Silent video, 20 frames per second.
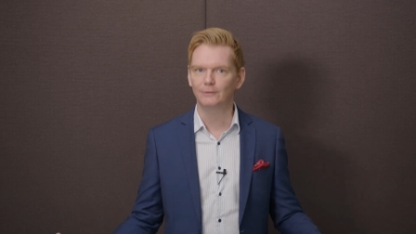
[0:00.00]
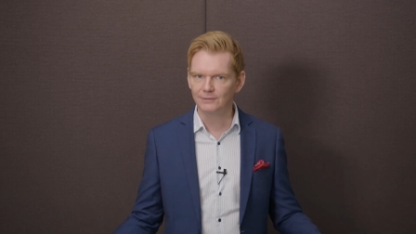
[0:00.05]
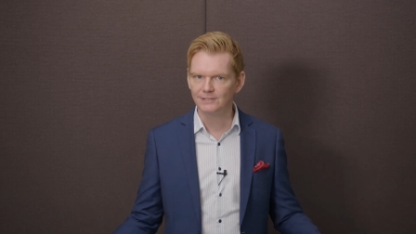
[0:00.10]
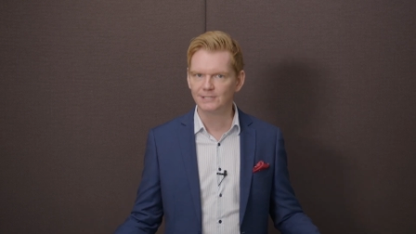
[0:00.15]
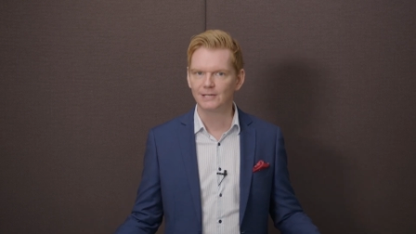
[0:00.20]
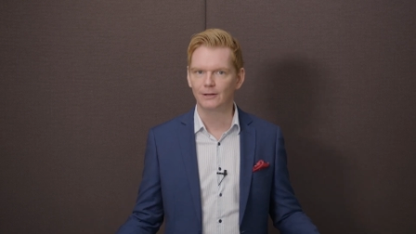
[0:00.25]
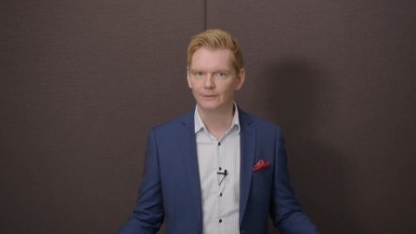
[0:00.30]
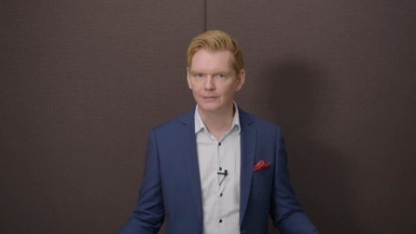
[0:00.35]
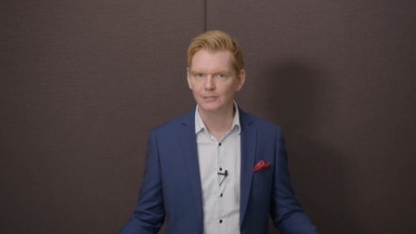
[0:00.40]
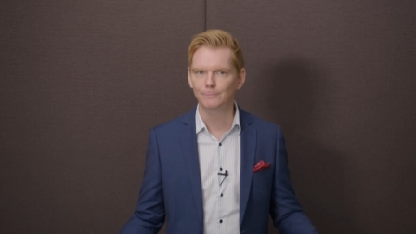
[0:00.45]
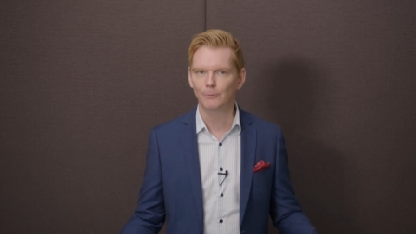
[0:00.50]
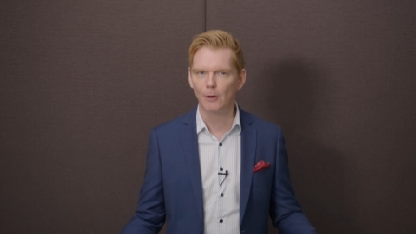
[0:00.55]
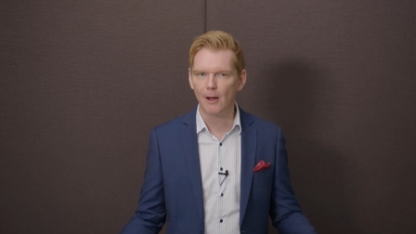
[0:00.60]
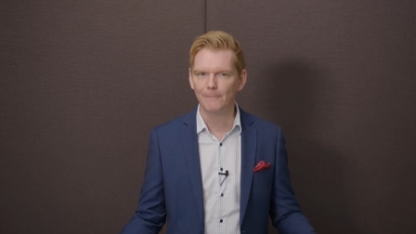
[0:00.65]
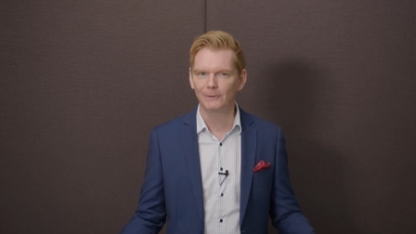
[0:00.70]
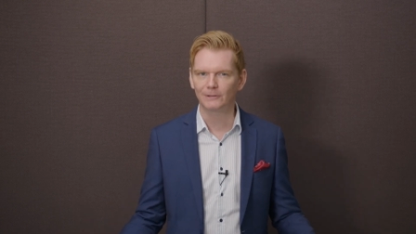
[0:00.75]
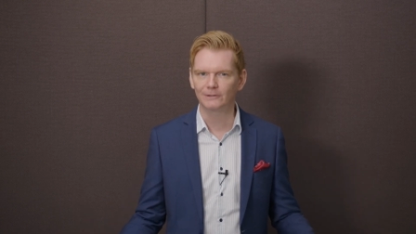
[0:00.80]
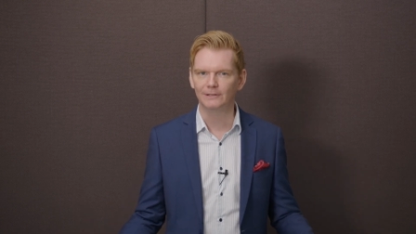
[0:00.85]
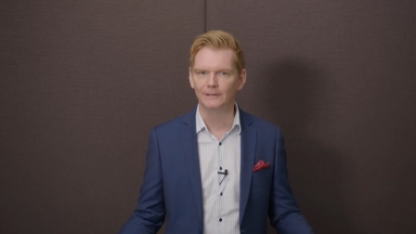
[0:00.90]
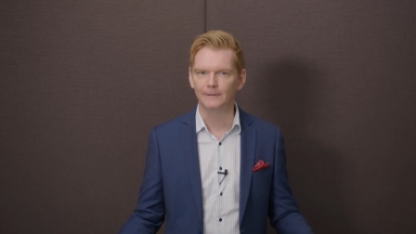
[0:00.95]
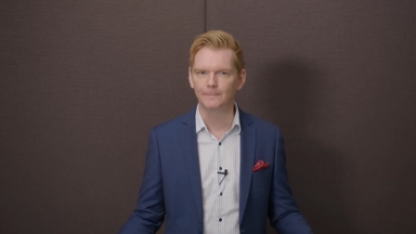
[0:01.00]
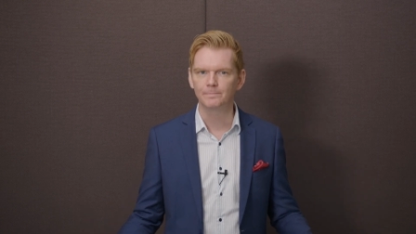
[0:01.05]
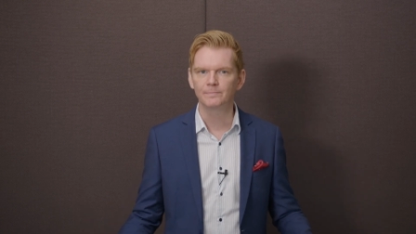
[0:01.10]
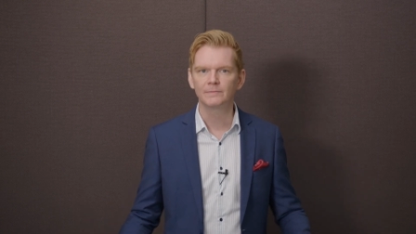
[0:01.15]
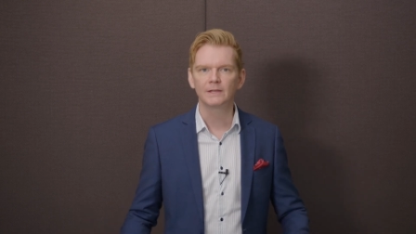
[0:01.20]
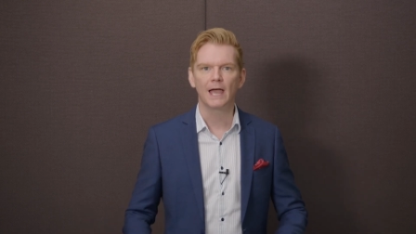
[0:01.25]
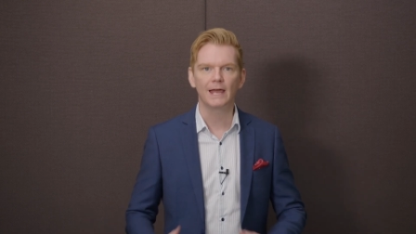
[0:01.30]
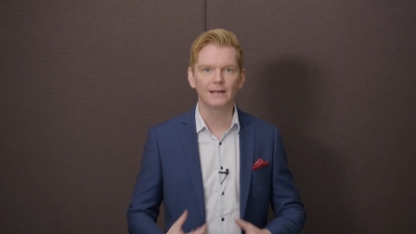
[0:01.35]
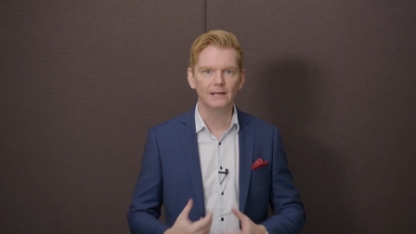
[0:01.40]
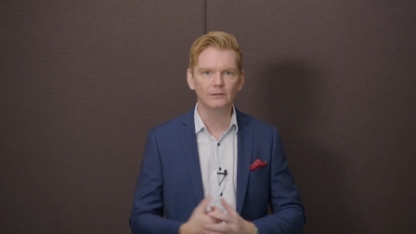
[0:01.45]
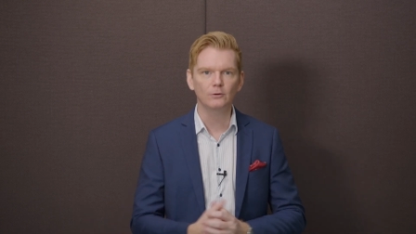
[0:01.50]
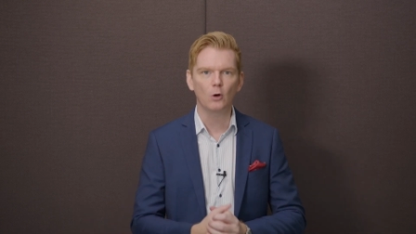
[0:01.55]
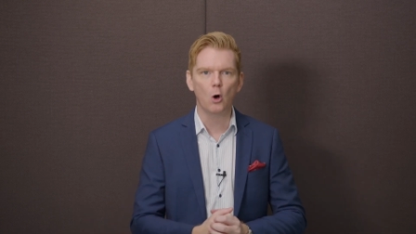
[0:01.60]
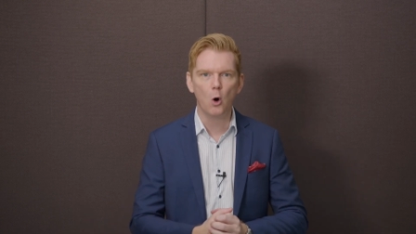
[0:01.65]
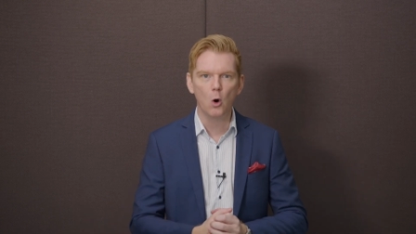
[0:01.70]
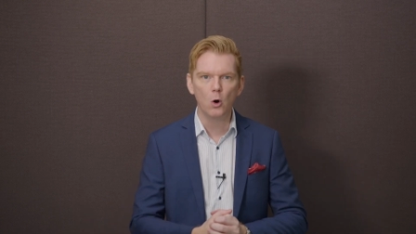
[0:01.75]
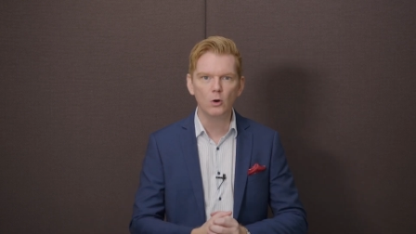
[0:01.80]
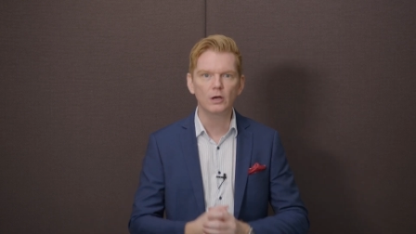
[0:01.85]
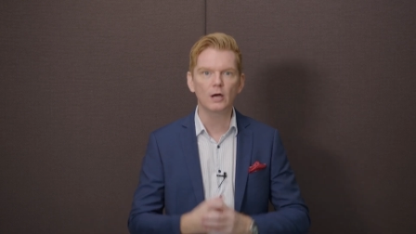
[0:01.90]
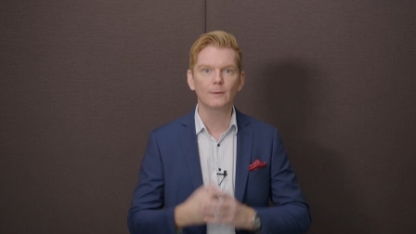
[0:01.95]
to sell this property. And that
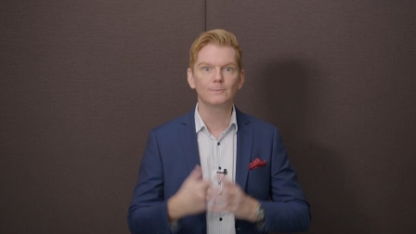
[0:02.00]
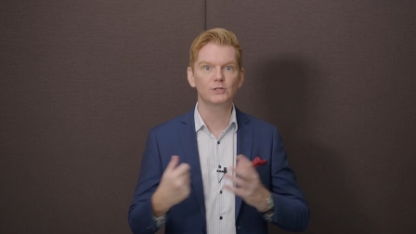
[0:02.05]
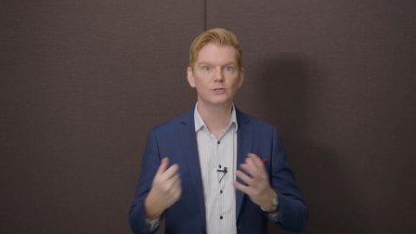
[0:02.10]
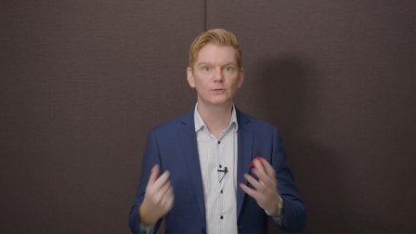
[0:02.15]
all comes